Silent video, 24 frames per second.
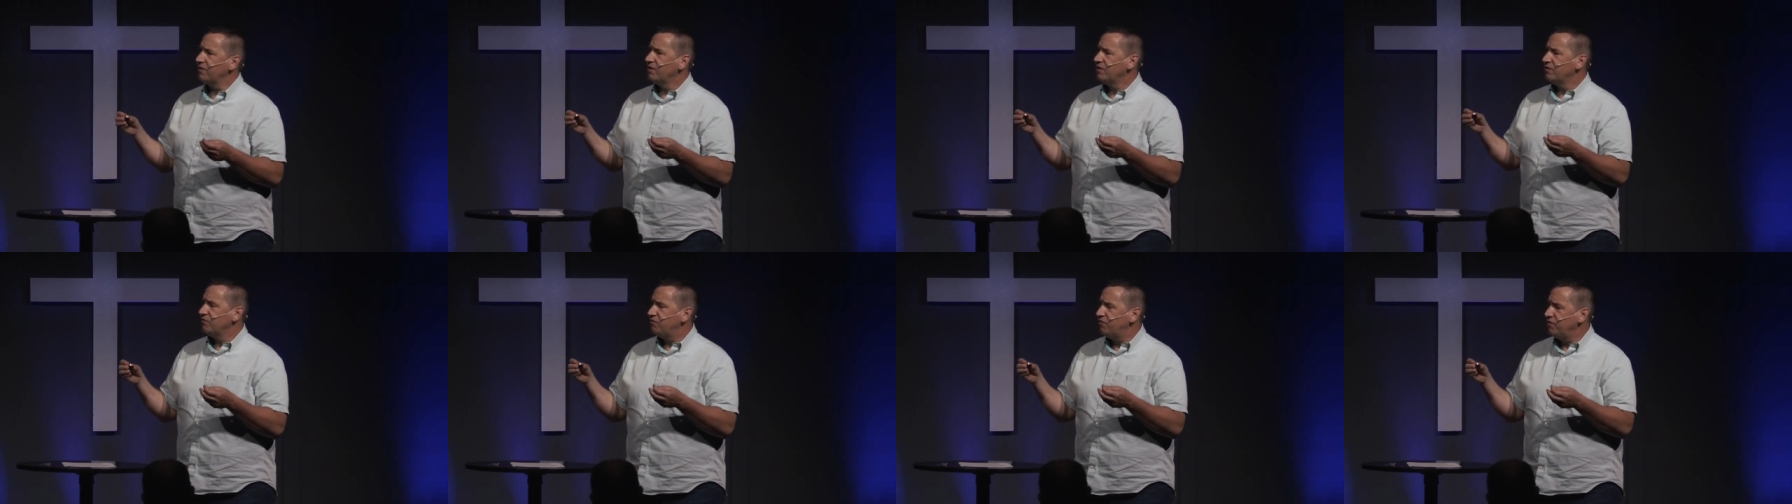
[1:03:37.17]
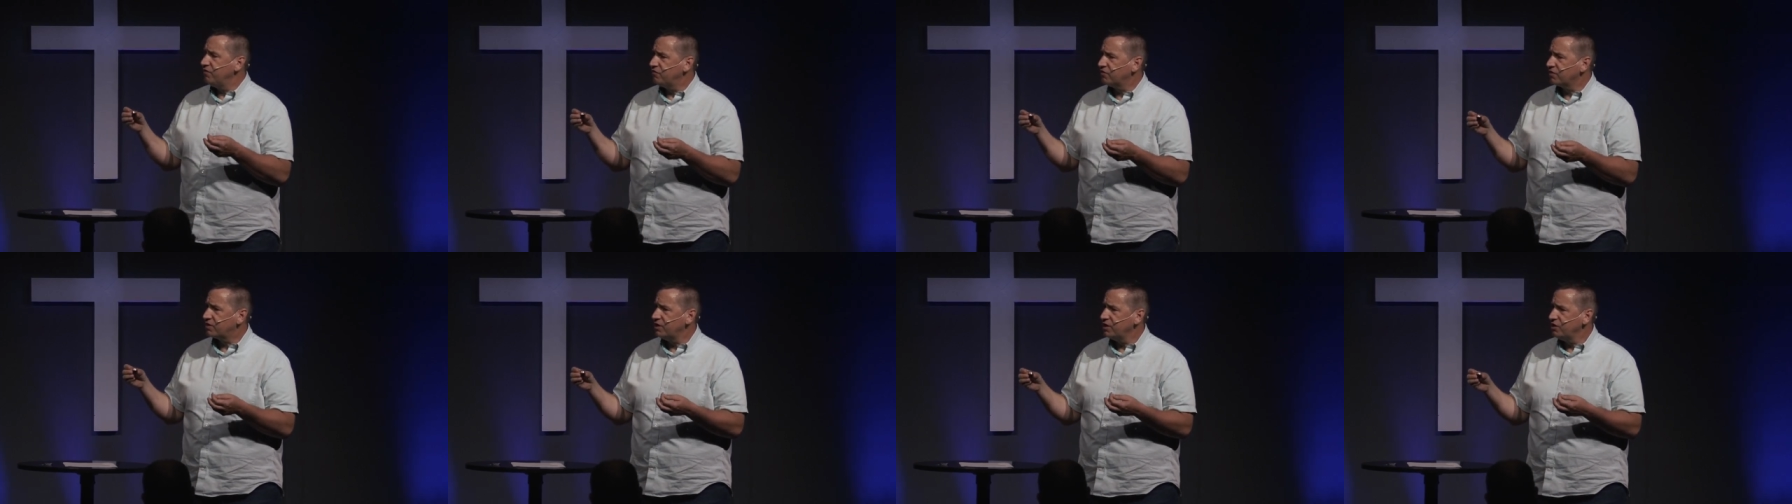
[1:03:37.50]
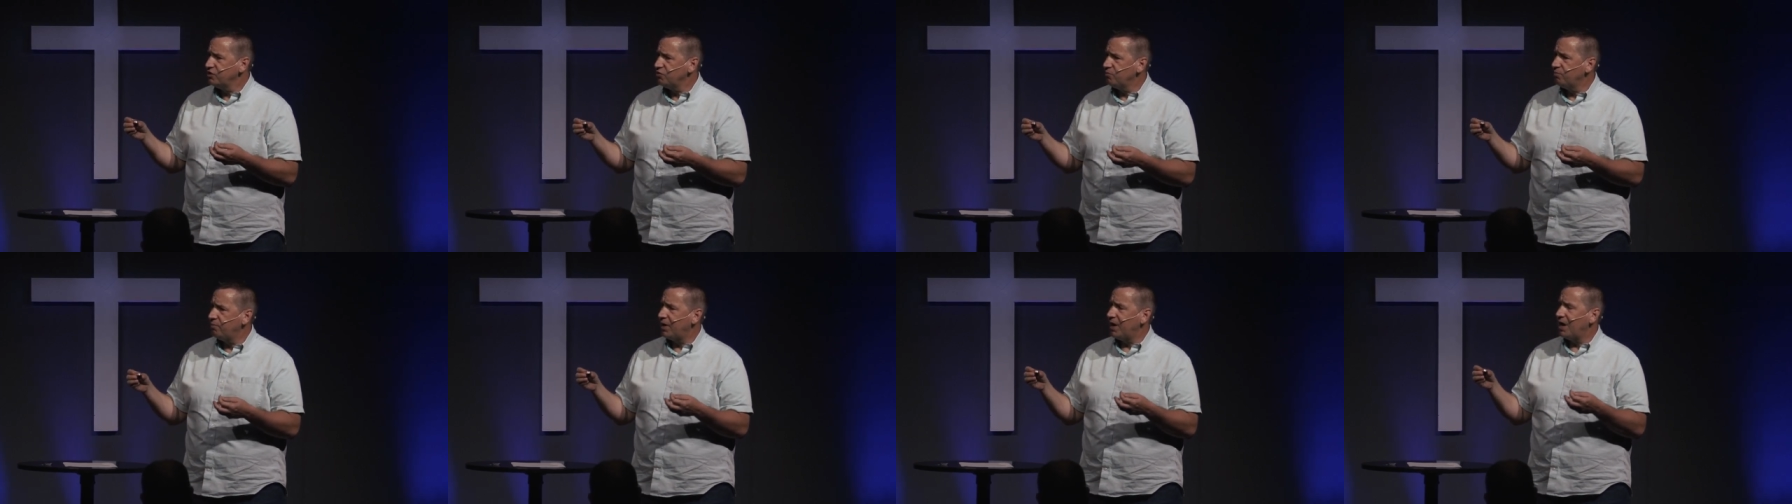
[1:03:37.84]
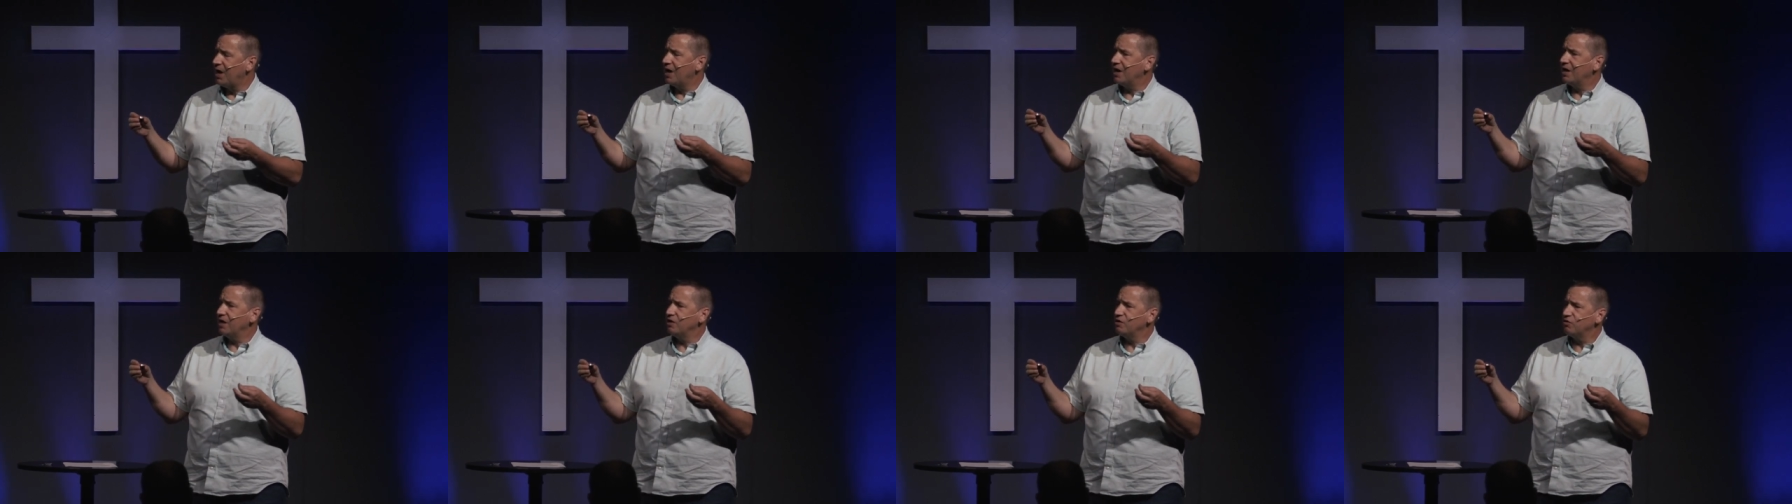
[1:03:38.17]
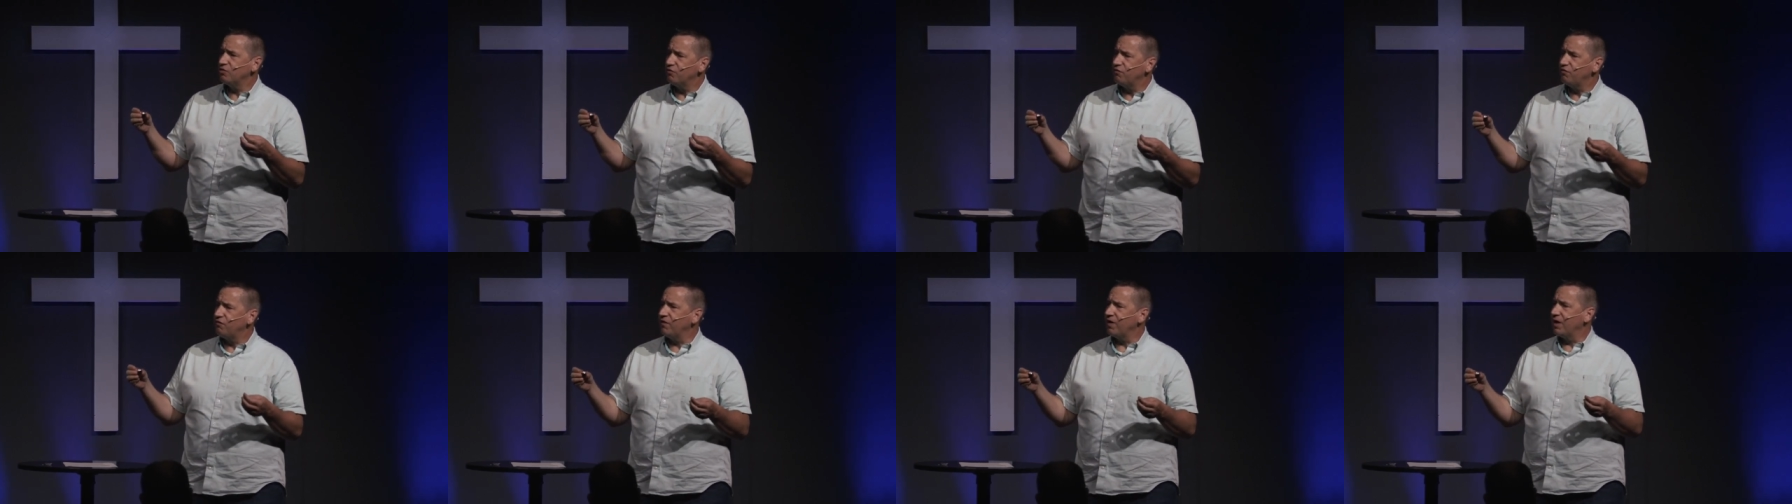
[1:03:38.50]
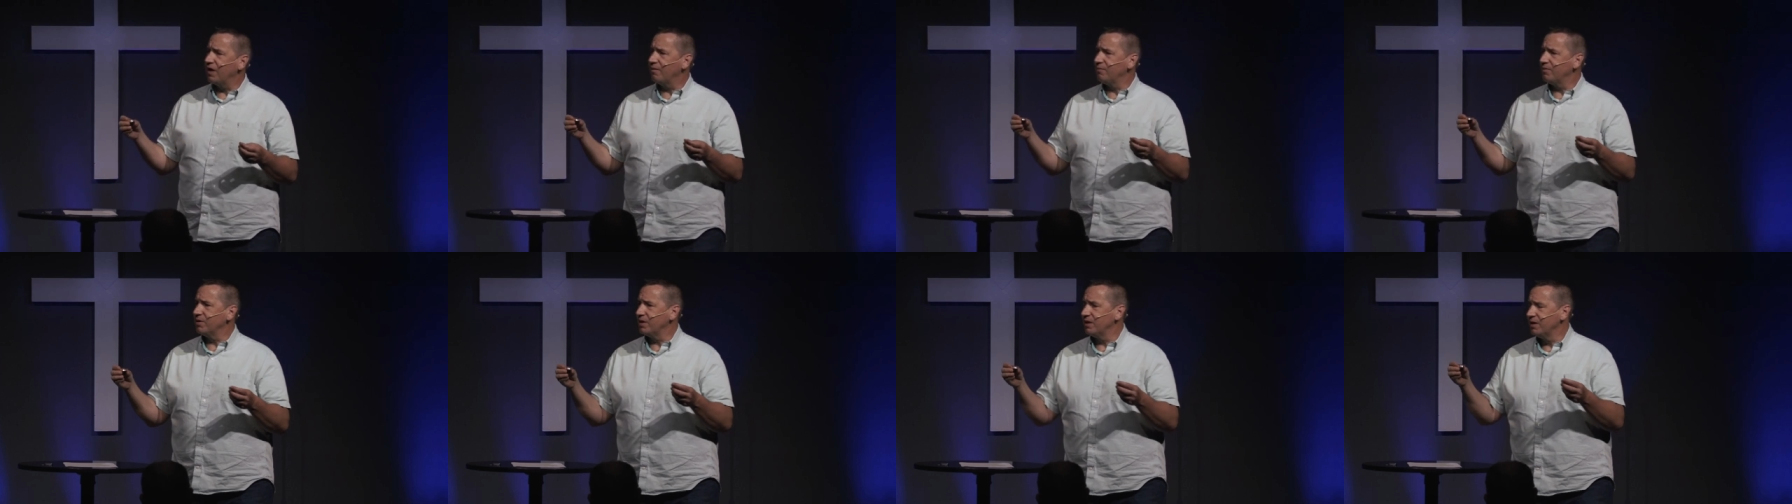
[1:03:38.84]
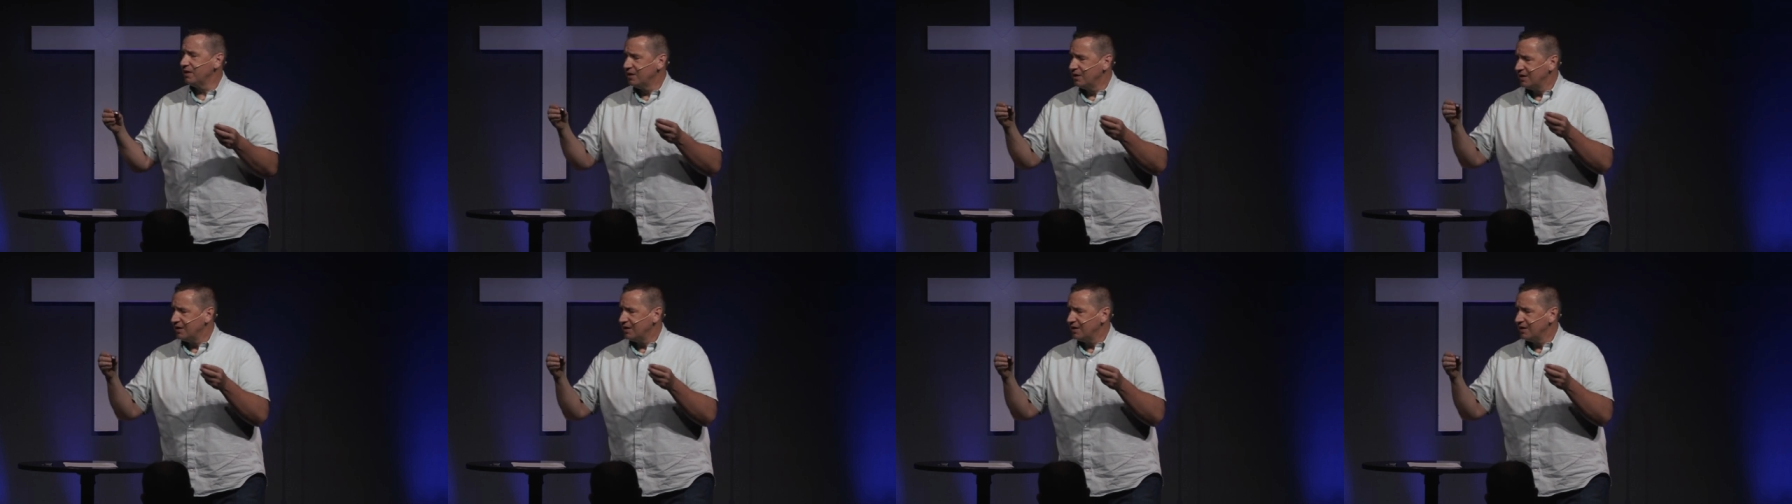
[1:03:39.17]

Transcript: physically in your body, in your family.